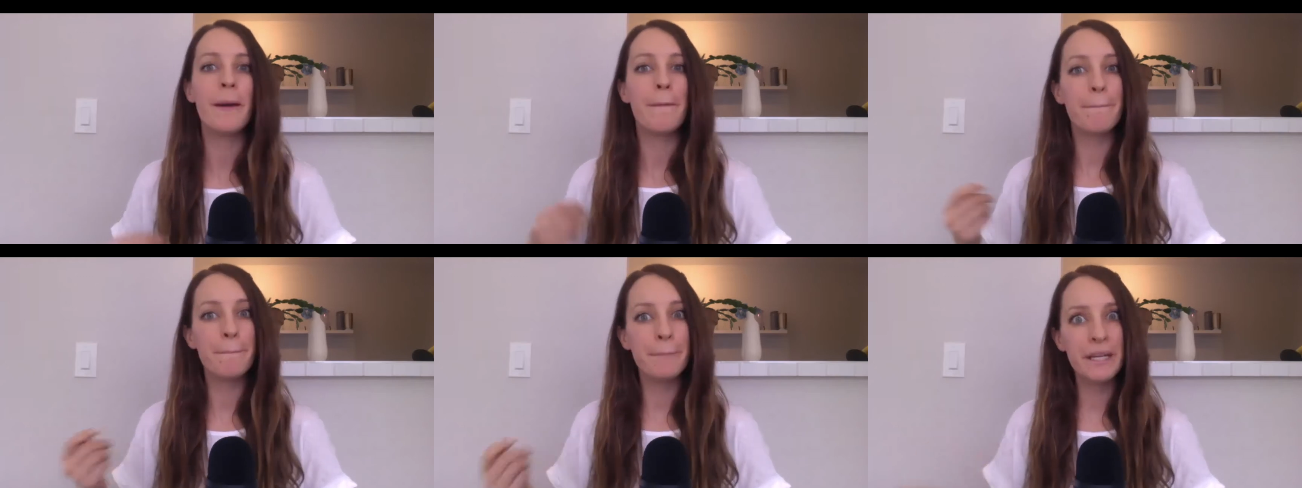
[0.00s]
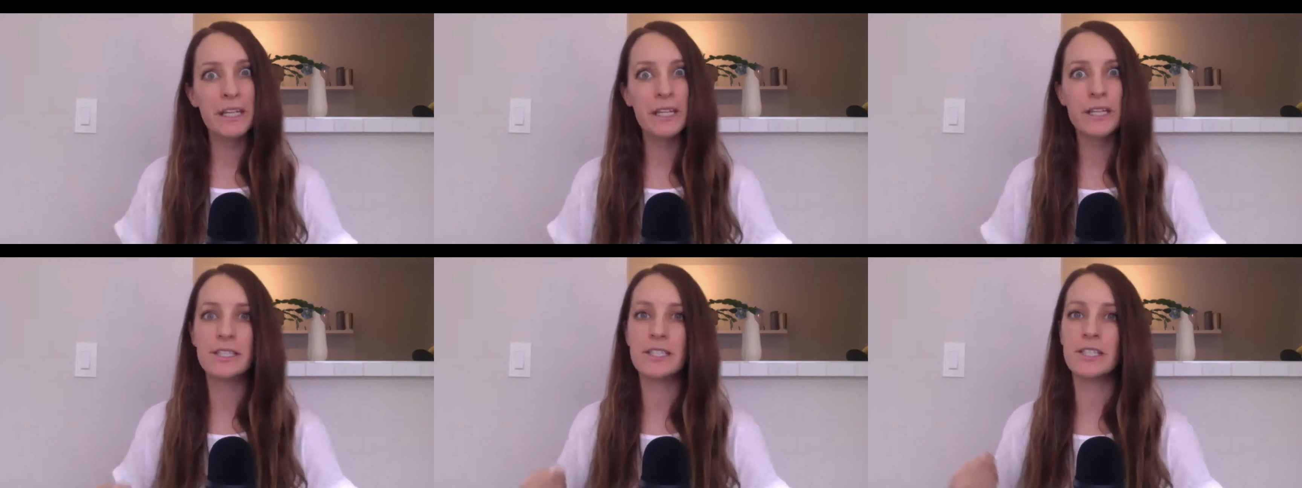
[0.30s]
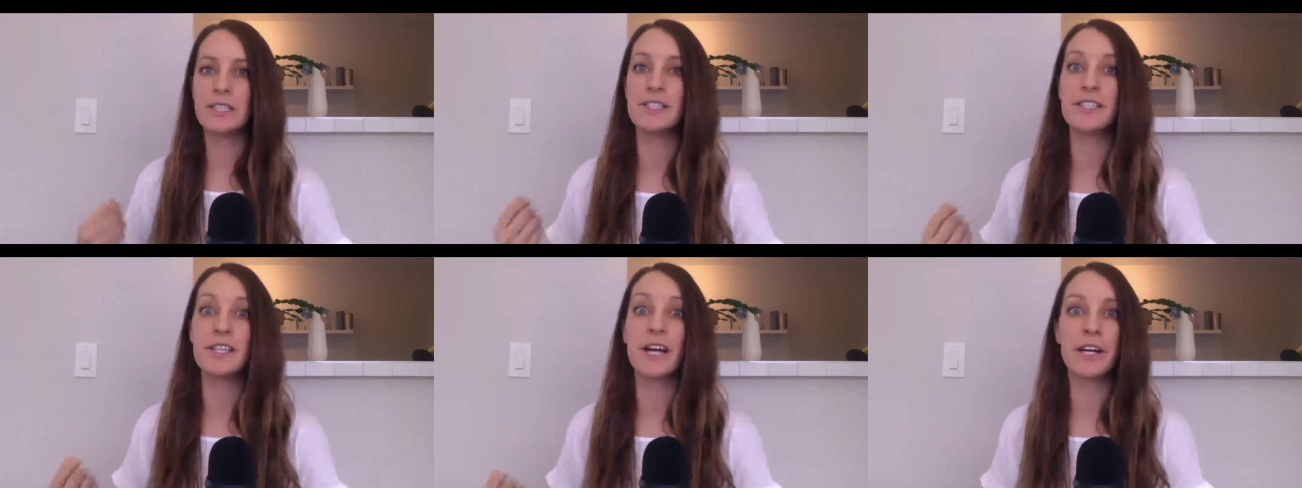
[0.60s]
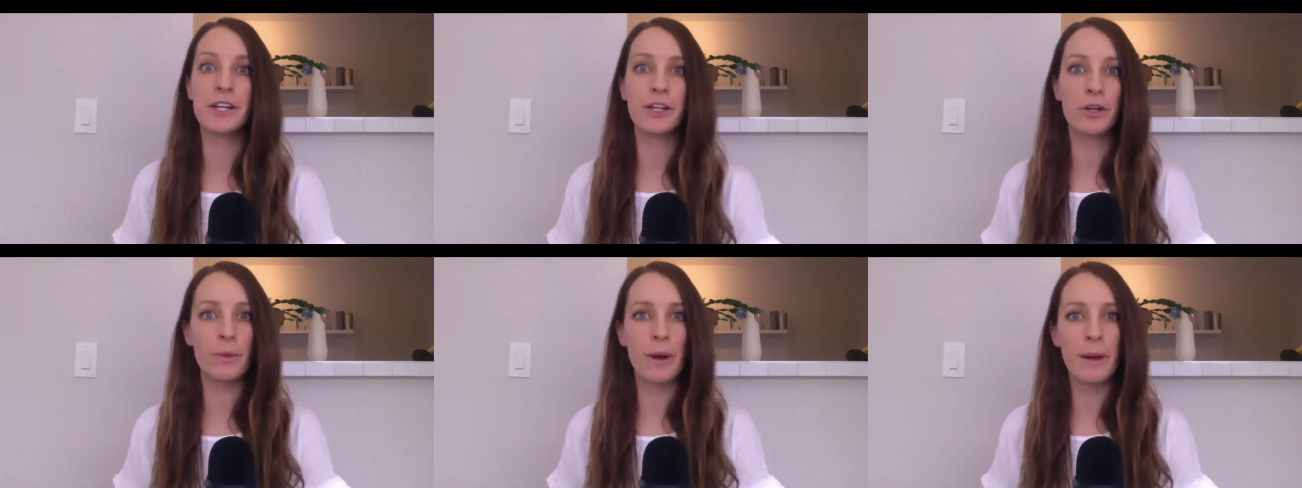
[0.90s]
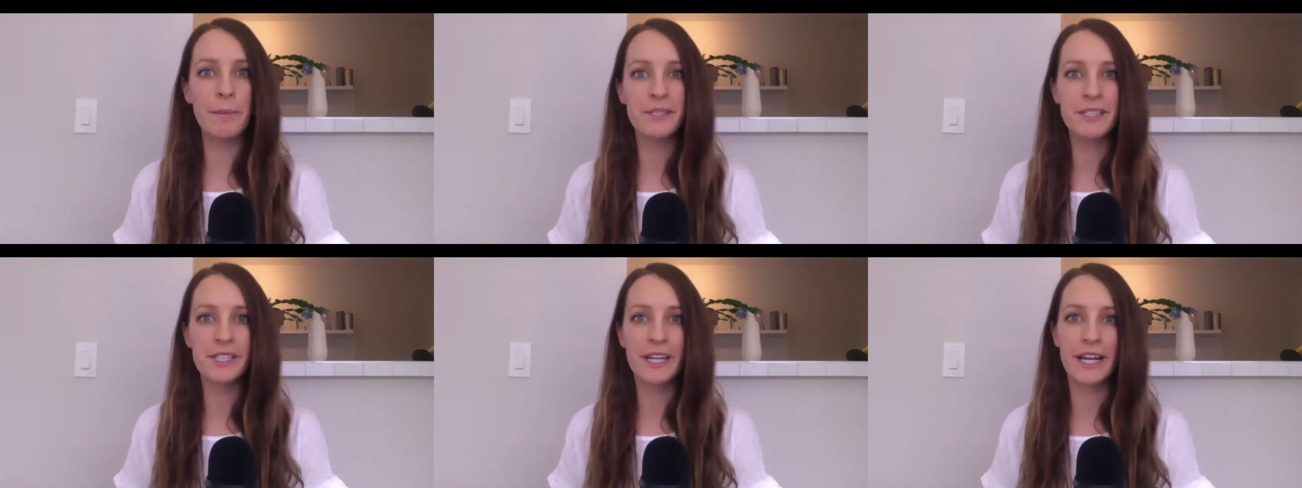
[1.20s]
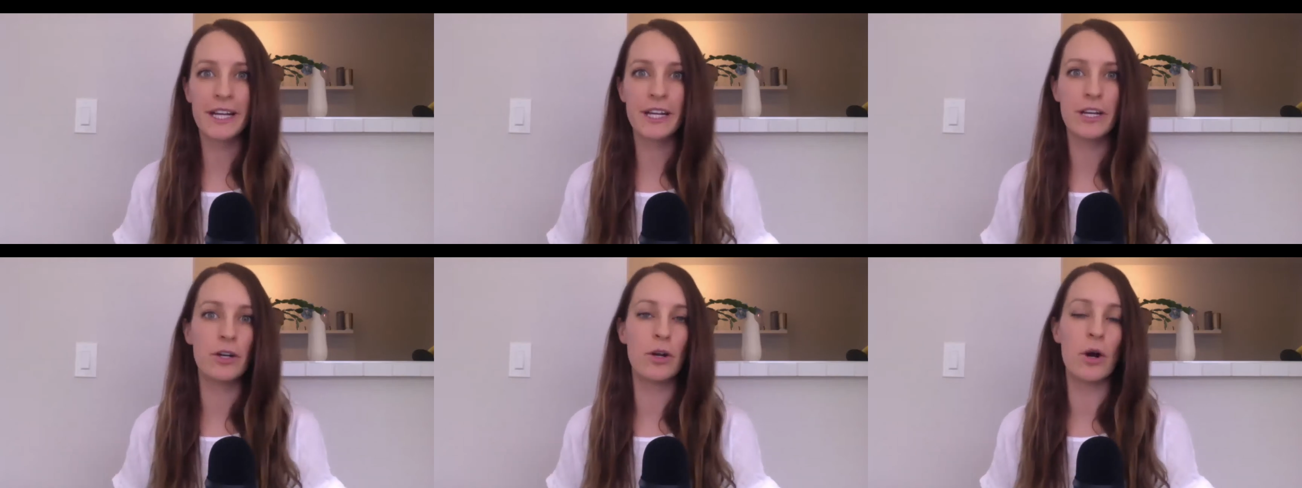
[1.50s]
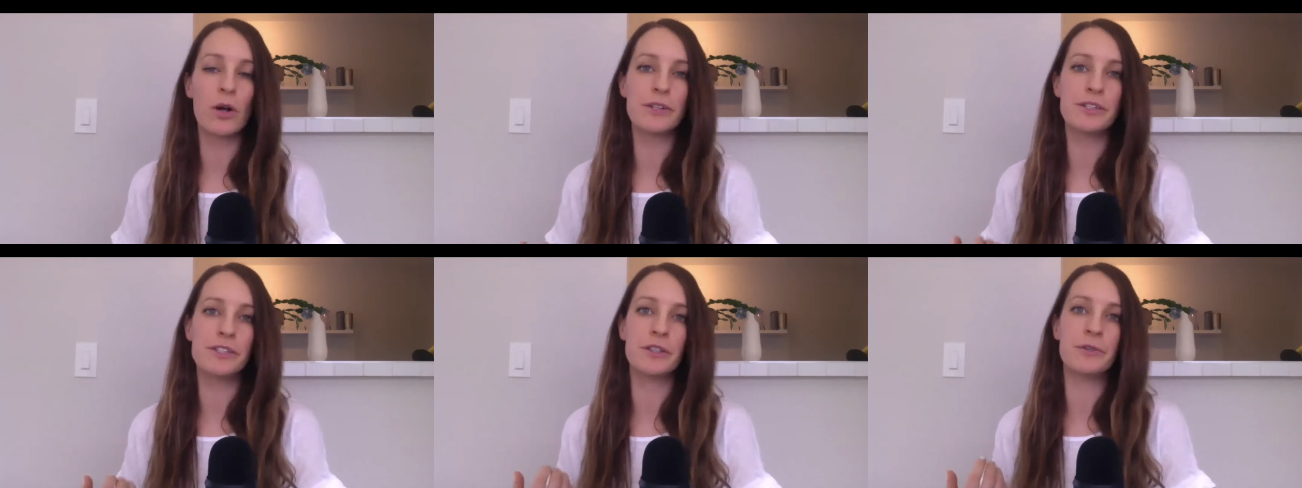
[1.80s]
build and design your website and
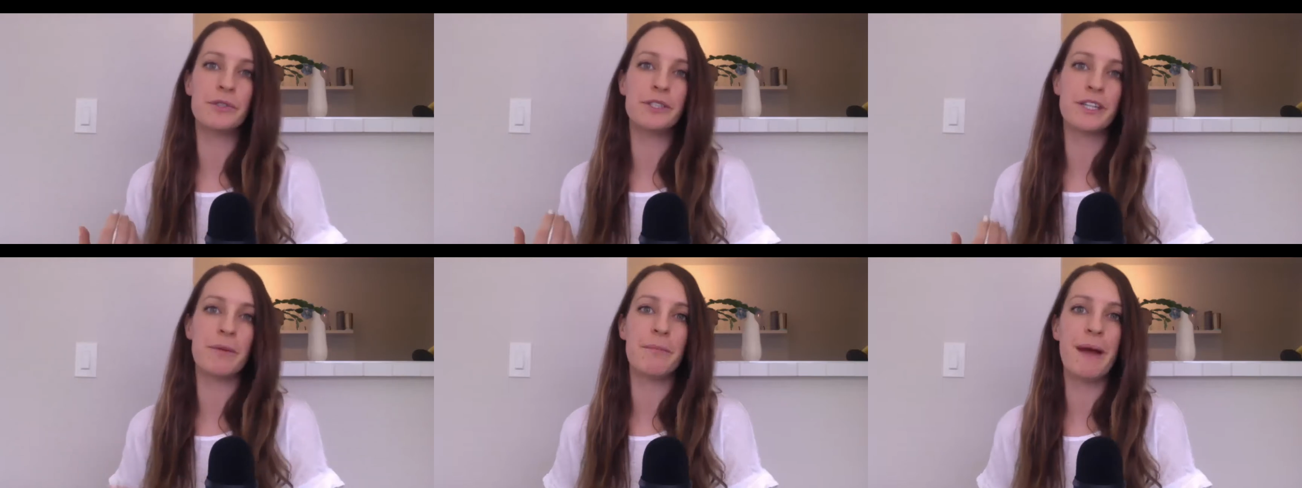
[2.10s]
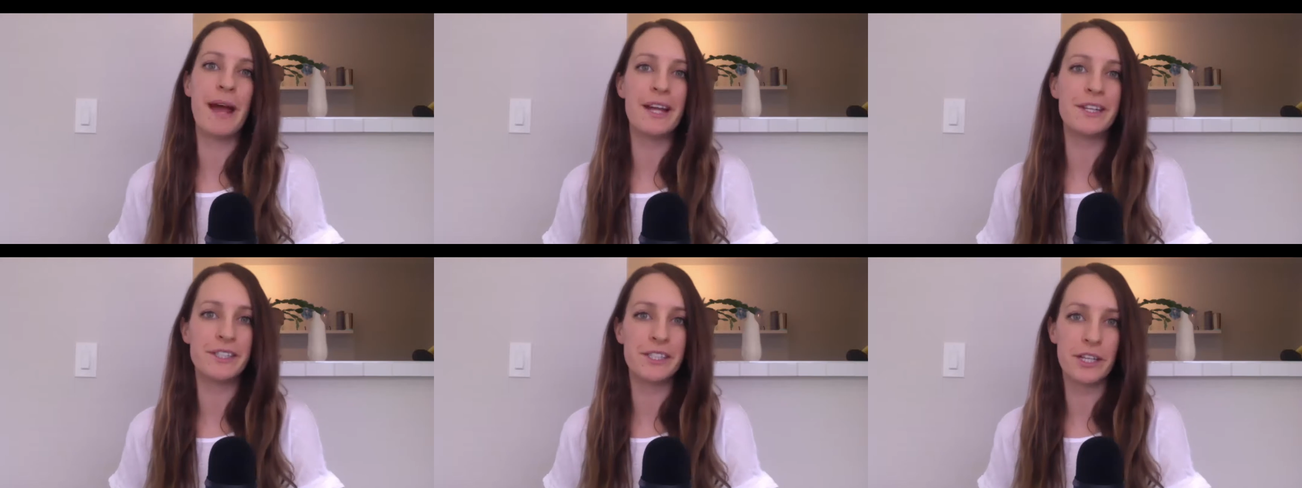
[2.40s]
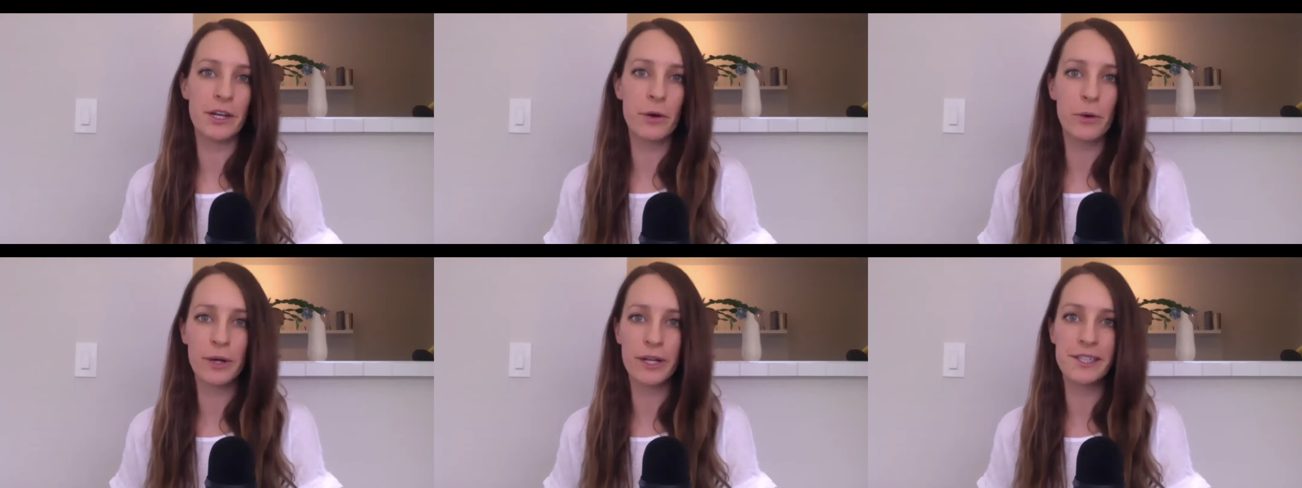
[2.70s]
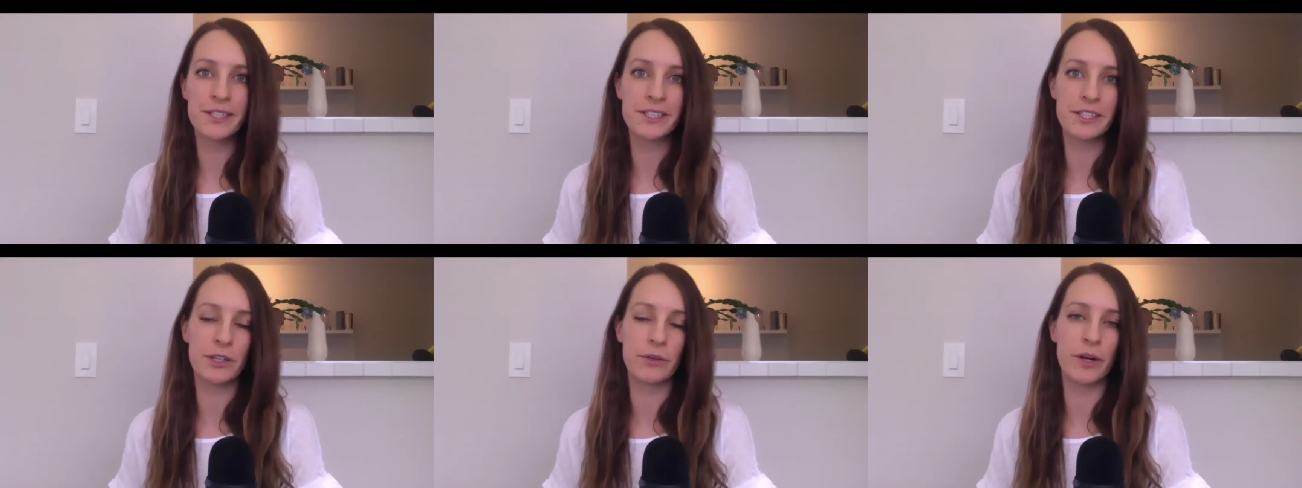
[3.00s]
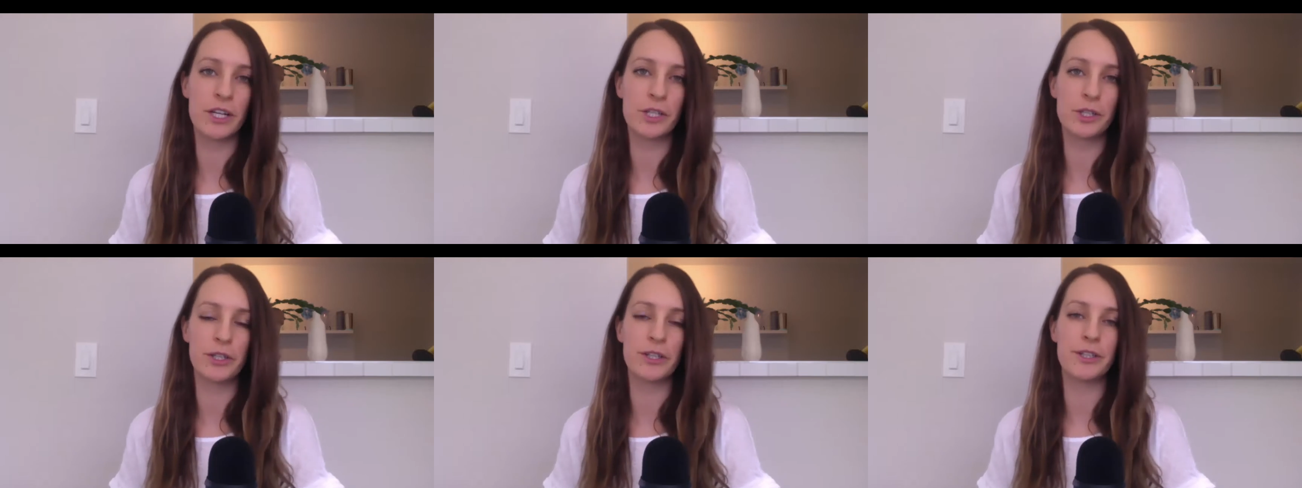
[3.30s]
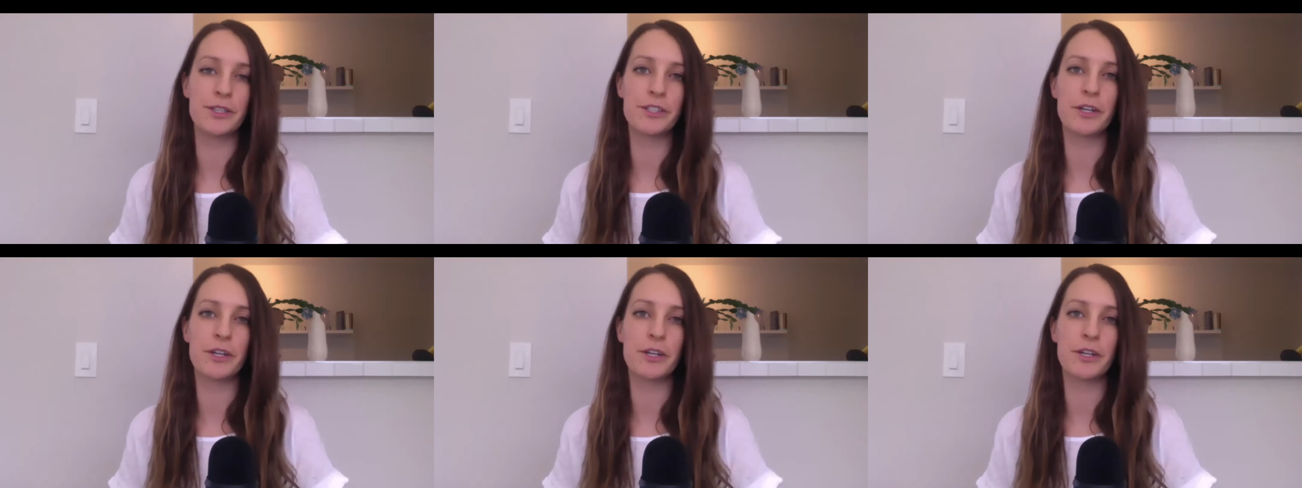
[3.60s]
also some SEO considerations.